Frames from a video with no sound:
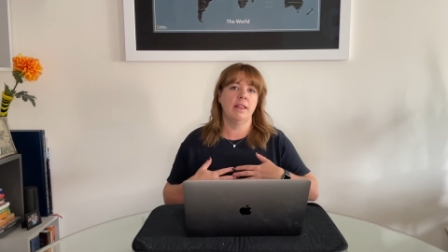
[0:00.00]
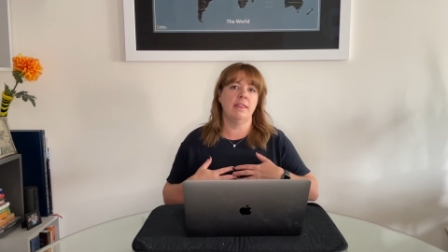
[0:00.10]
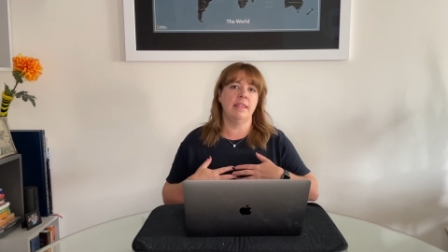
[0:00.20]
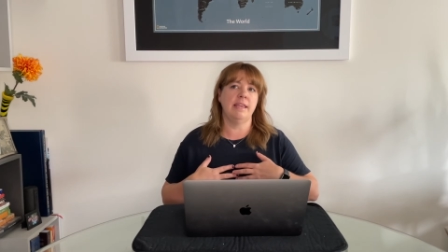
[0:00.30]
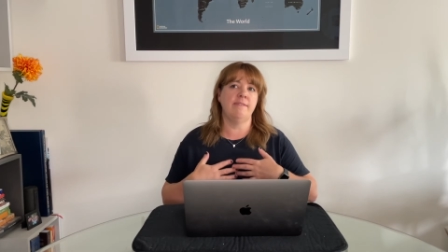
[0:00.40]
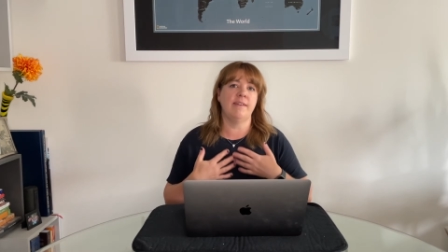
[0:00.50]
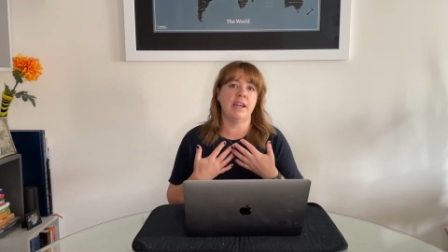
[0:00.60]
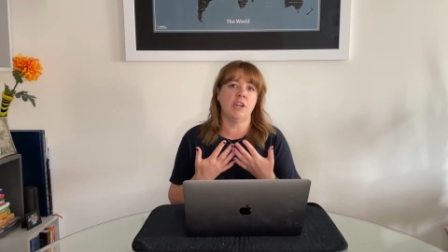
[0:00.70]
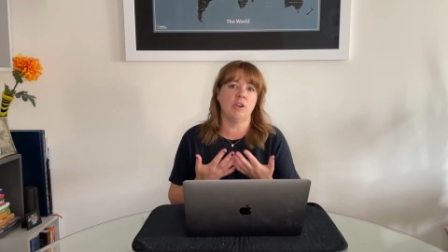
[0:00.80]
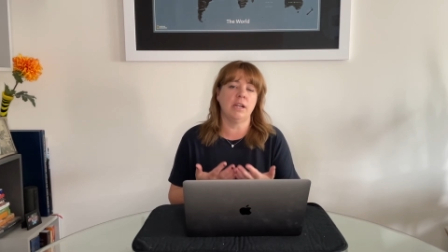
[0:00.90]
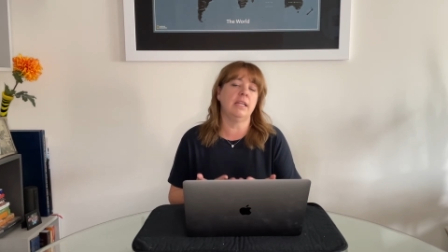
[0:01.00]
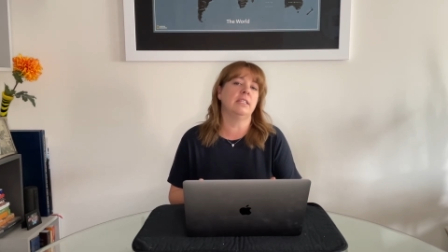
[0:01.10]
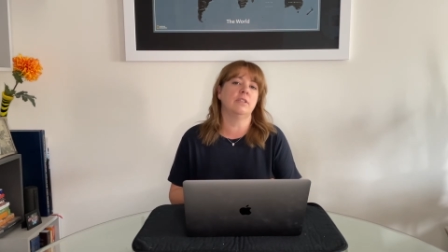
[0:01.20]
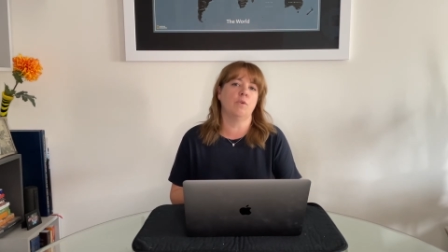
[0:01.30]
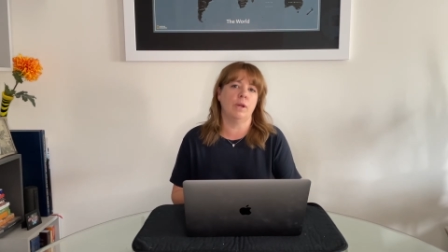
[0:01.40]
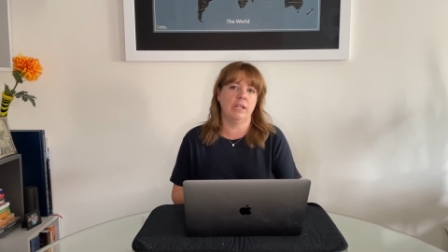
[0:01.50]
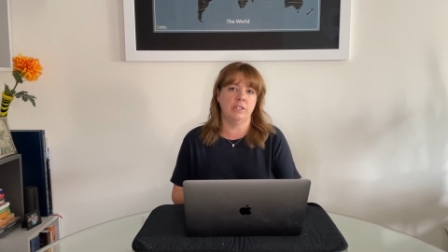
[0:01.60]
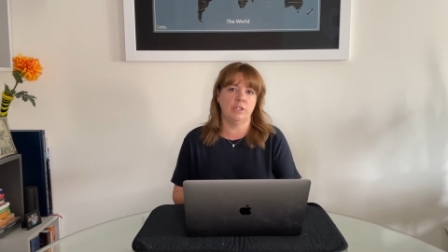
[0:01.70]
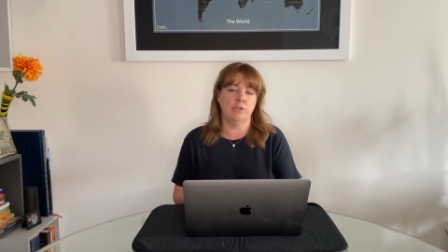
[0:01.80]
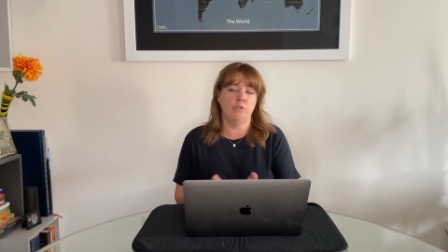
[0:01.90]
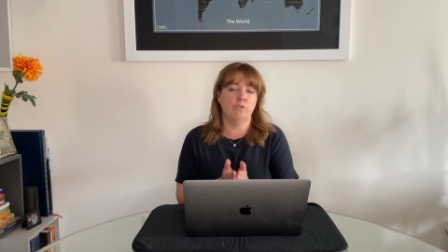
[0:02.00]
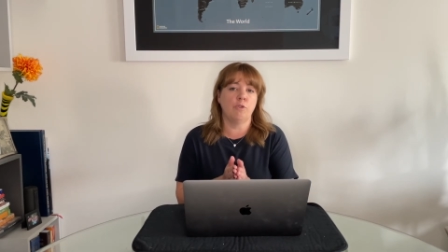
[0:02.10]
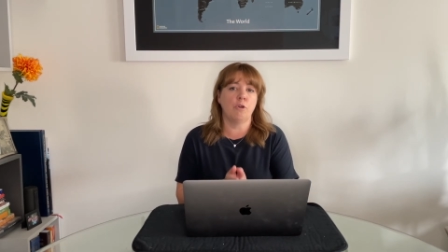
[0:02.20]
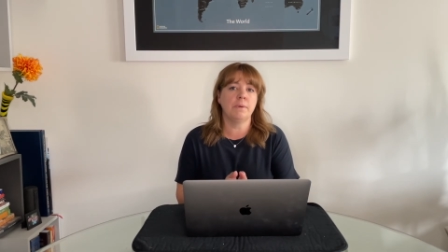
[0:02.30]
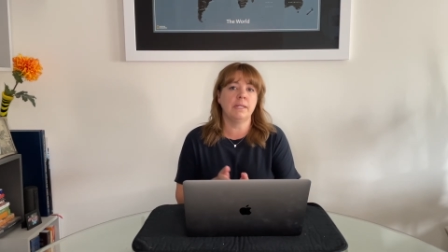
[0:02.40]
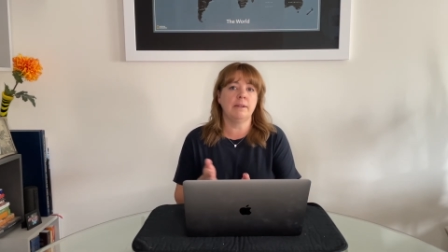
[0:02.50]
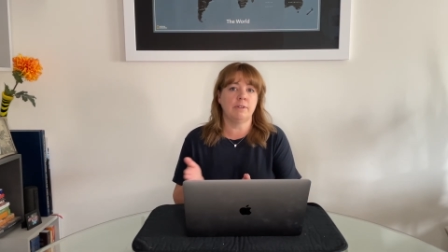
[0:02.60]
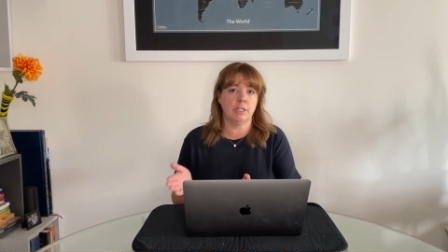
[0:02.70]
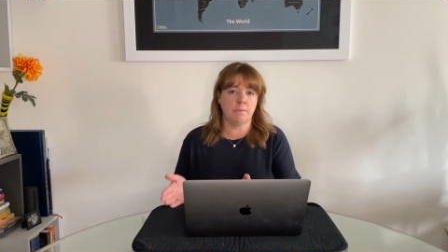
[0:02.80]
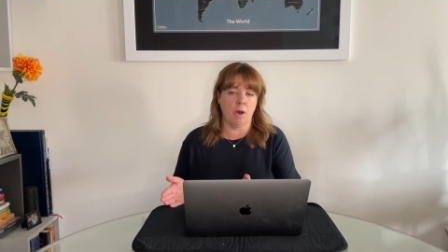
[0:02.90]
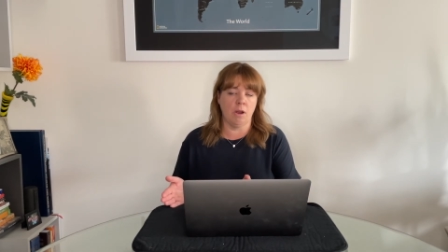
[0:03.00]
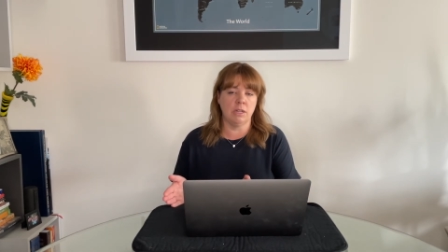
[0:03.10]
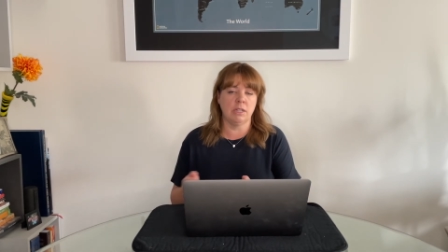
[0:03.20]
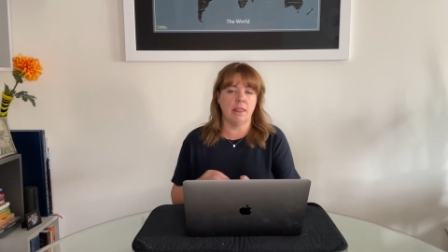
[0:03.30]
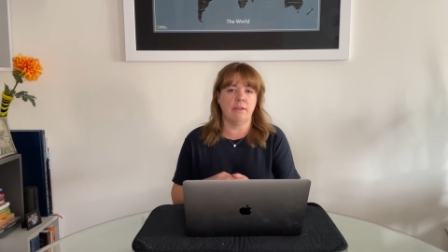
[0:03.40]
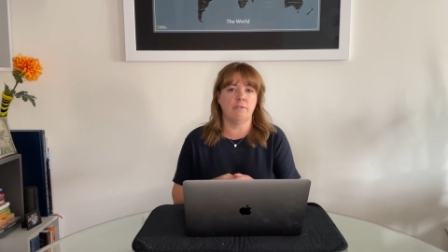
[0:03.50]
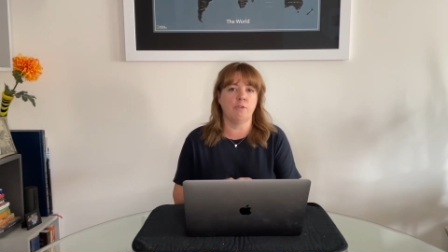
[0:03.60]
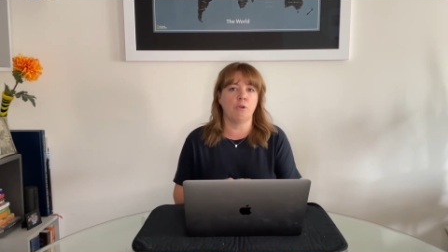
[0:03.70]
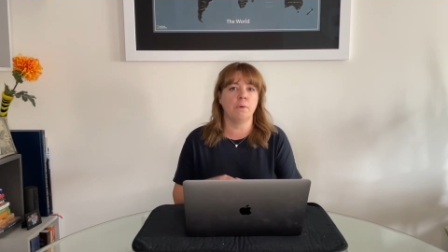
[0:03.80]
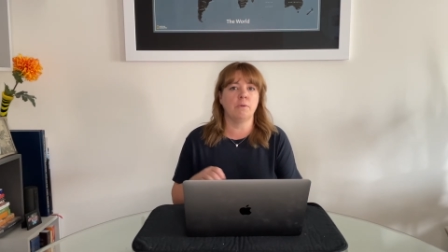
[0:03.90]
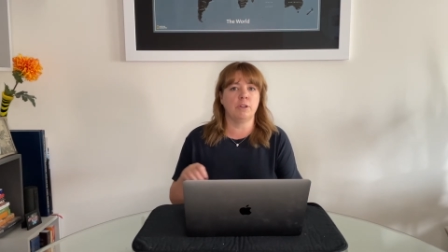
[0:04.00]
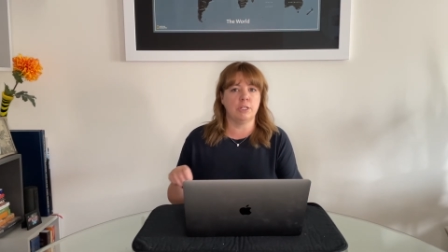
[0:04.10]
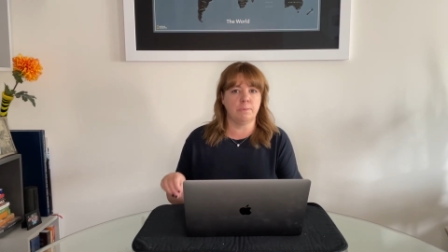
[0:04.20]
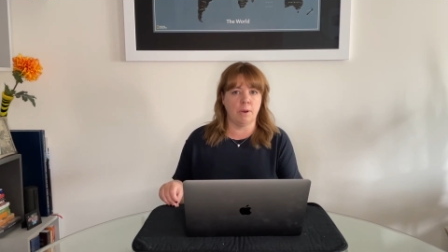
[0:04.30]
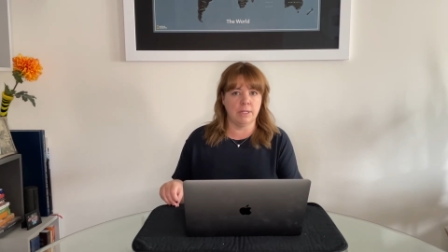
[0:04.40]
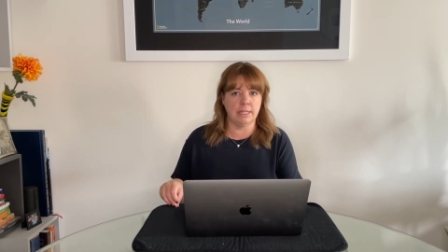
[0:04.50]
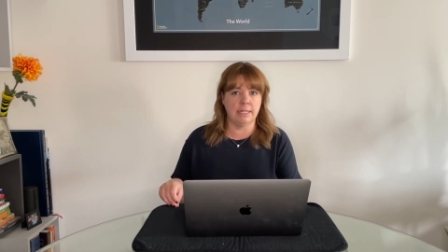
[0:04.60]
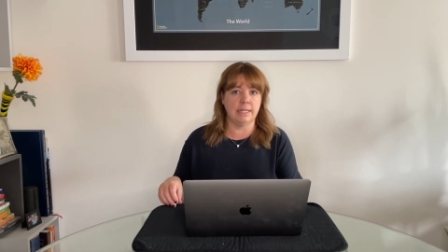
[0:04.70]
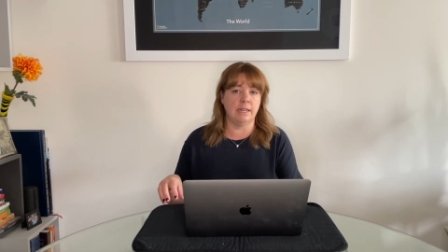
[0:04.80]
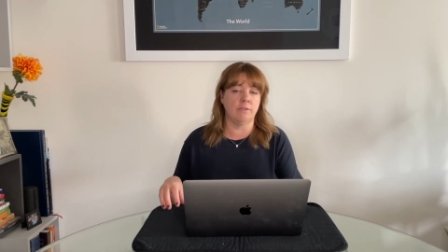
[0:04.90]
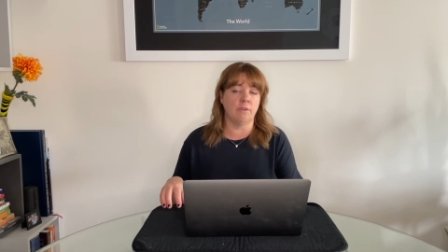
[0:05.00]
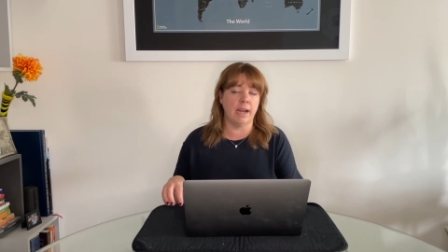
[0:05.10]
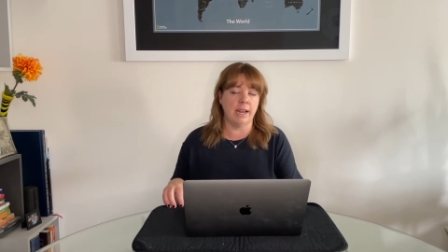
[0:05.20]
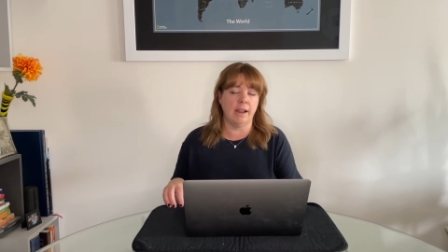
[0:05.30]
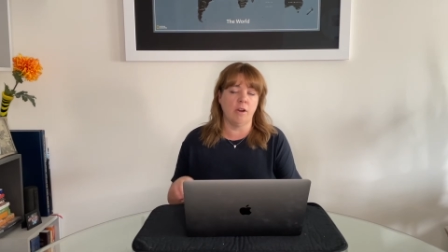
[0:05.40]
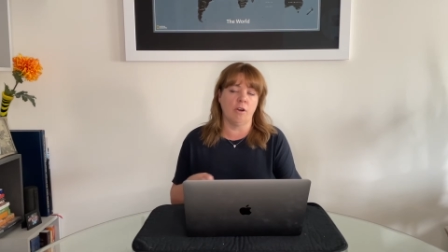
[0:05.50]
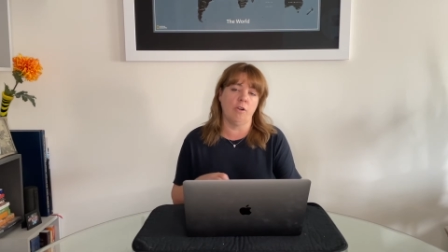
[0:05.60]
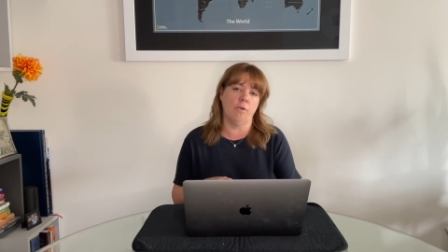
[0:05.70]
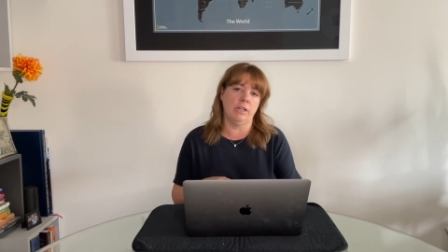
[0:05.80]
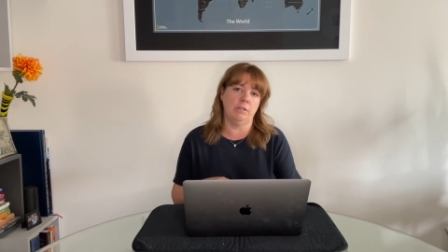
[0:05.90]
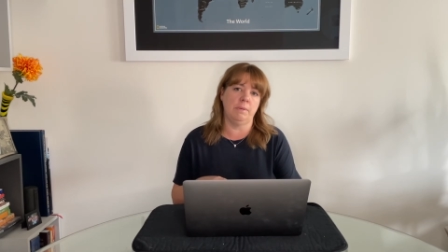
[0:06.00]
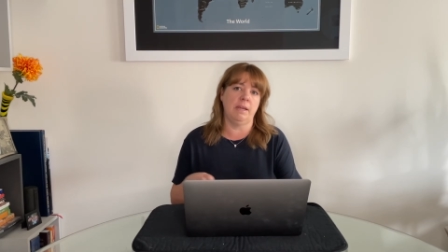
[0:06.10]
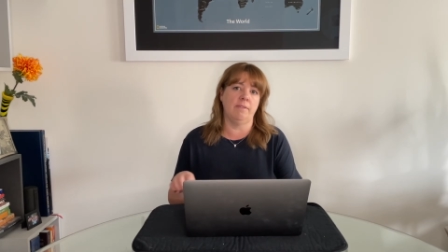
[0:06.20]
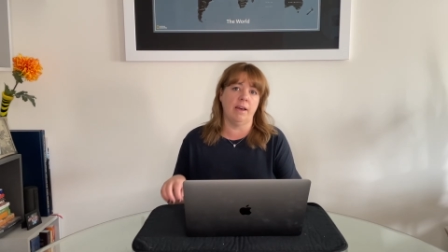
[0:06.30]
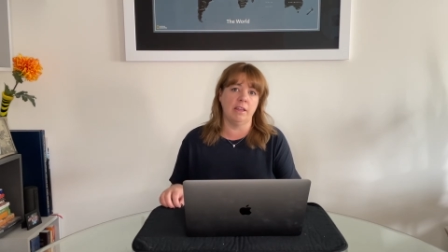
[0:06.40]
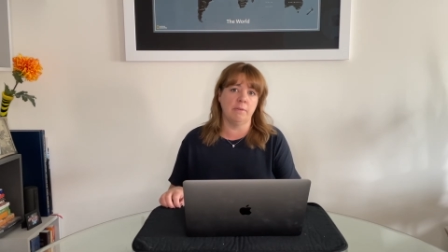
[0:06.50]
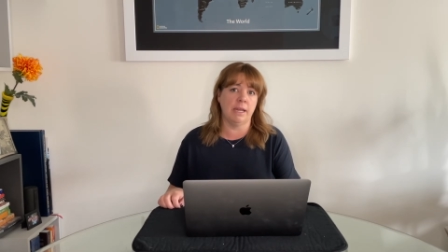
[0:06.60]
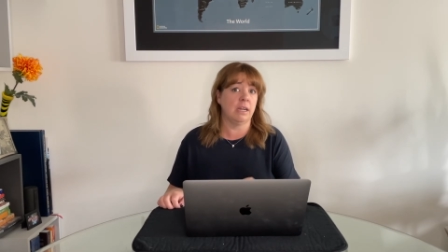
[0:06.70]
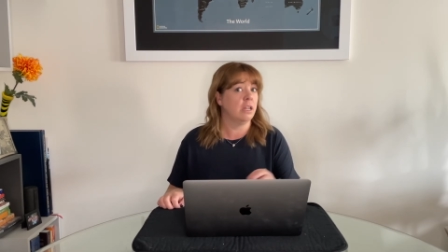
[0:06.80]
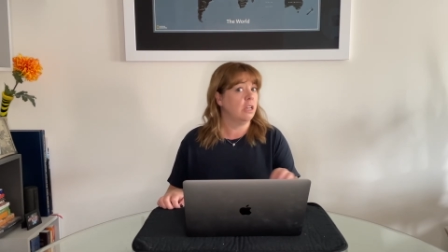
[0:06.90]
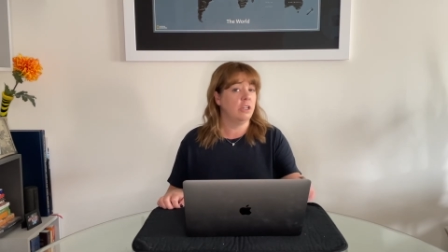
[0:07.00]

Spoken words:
The vendor is going to formally respond. The formal responses in writing are going to be evaluated.